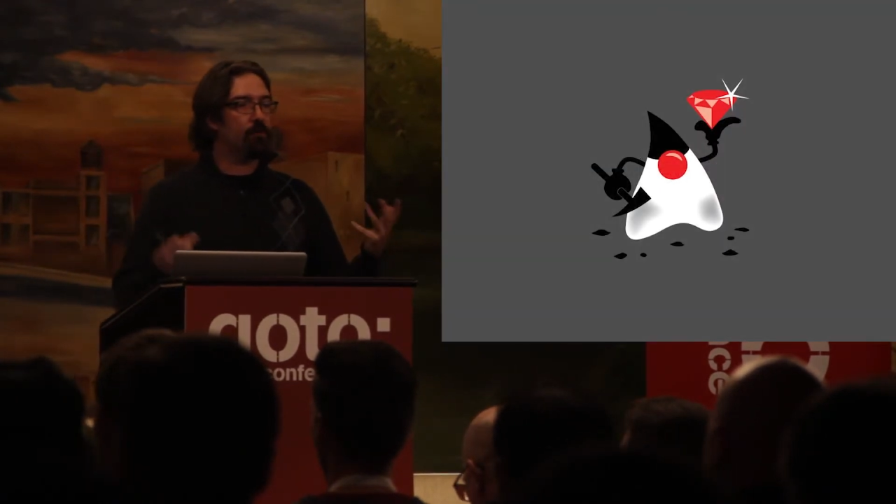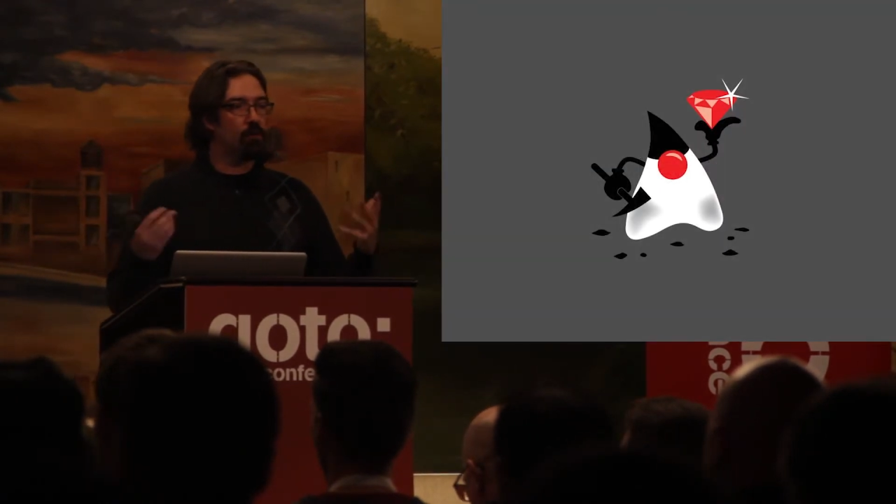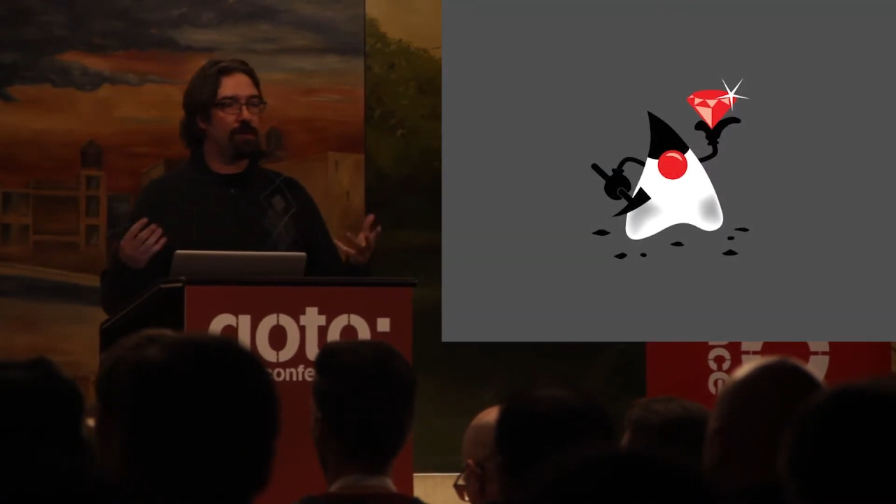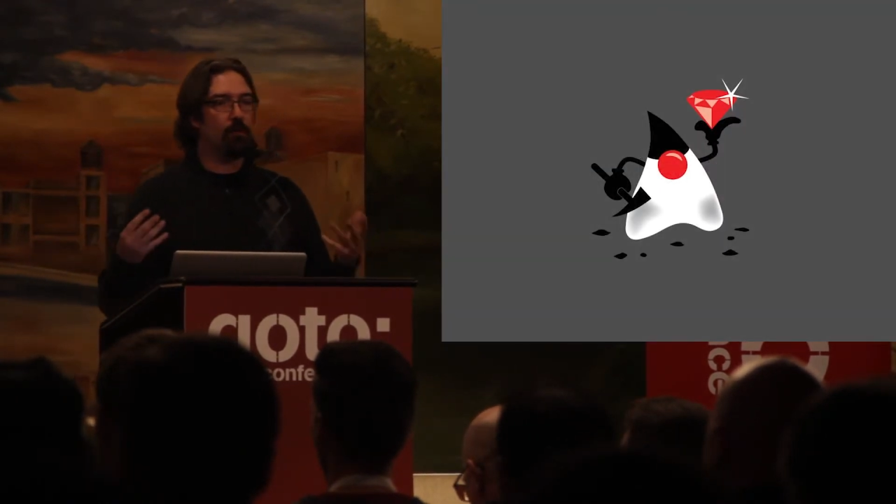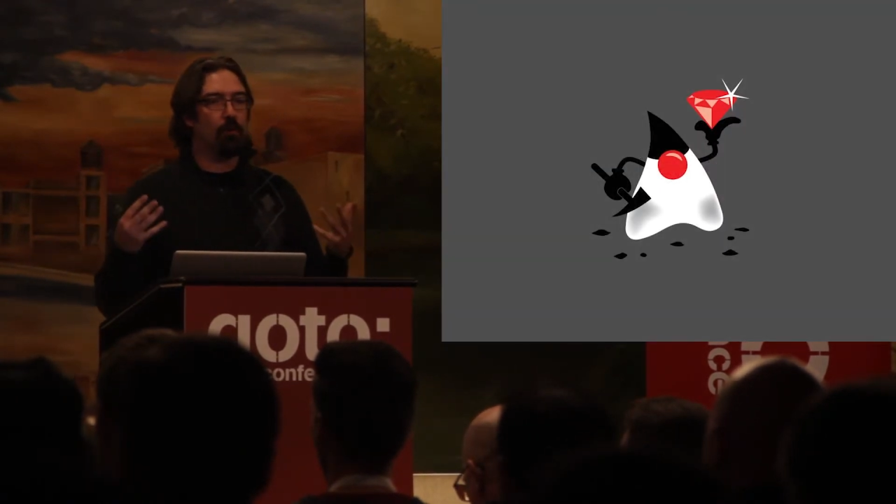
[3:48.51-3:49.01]
and
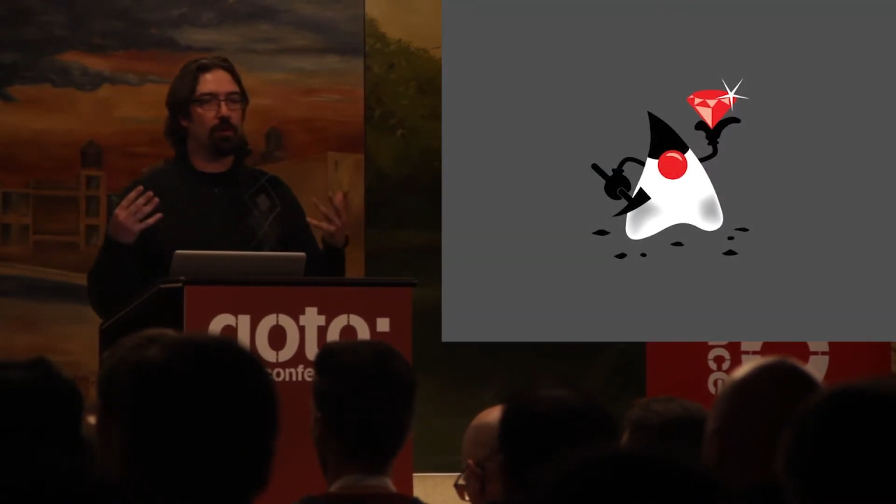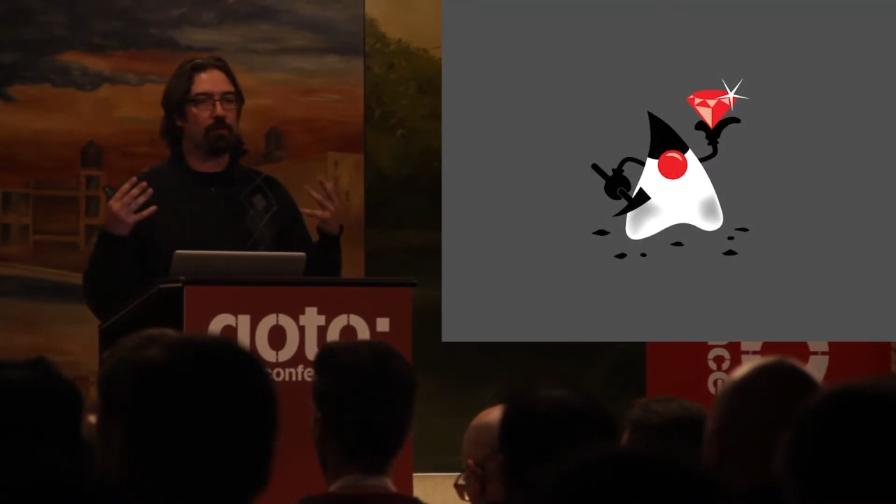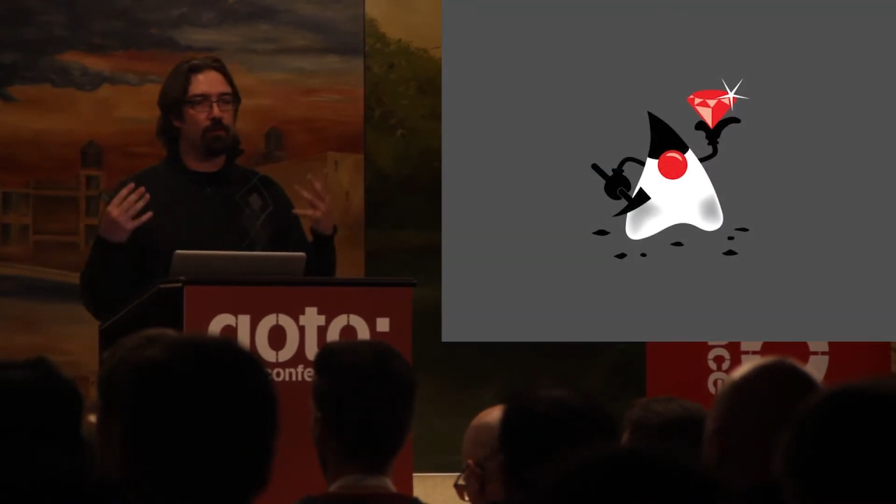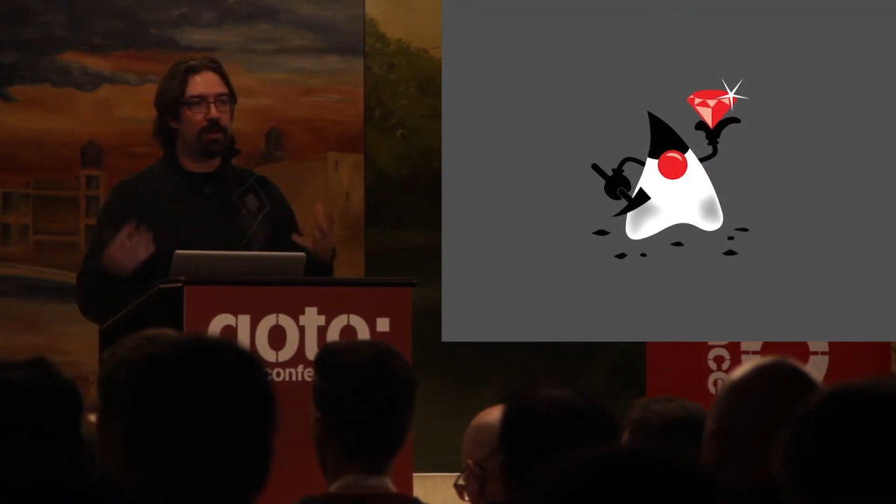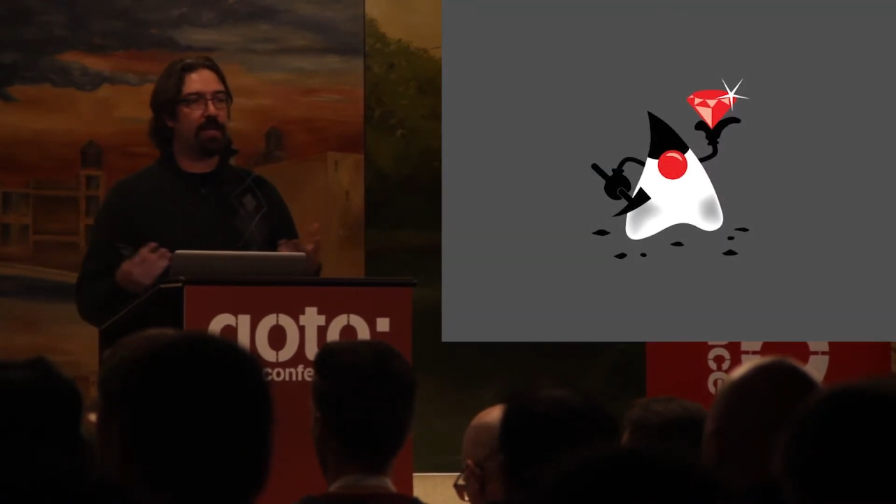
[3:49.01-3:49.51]
Ruby
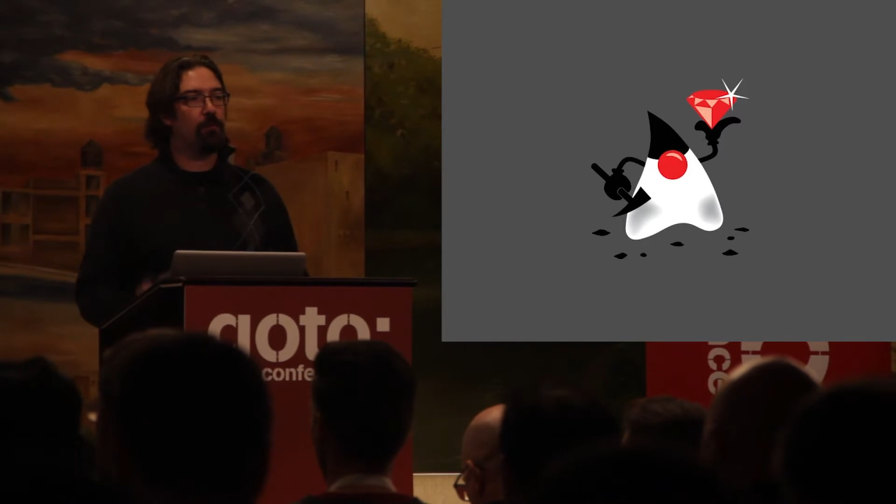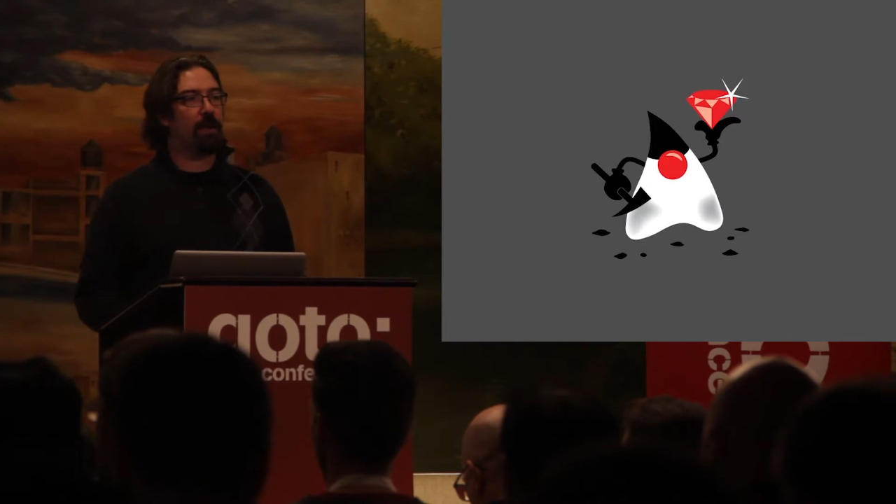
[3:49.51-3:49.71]
work really